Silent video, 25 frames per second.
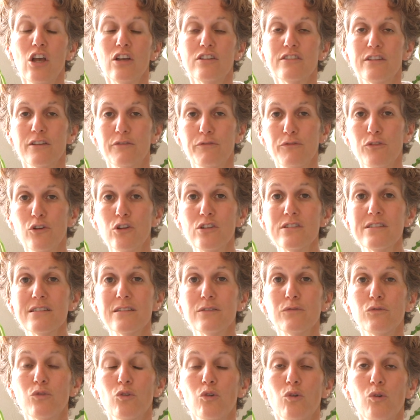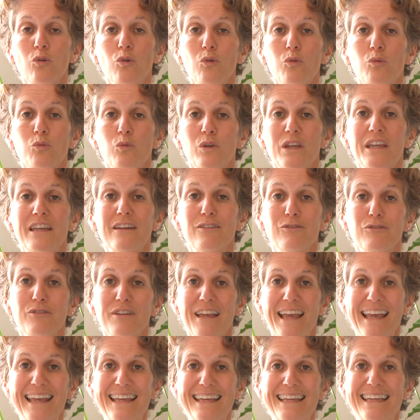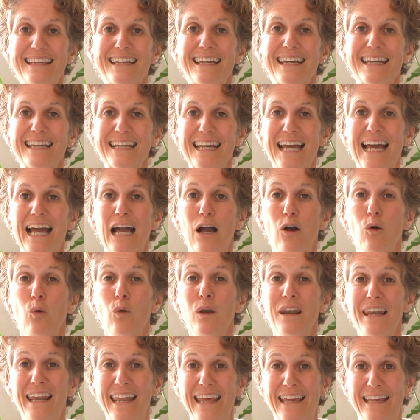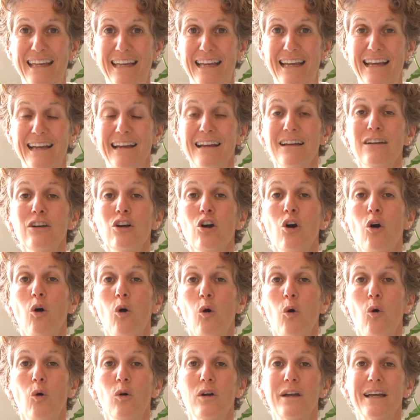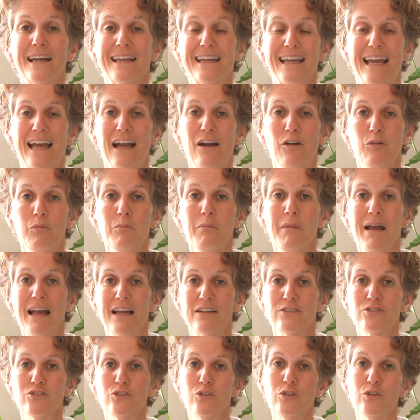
So first of all, we create cacao liquor or cacao mass.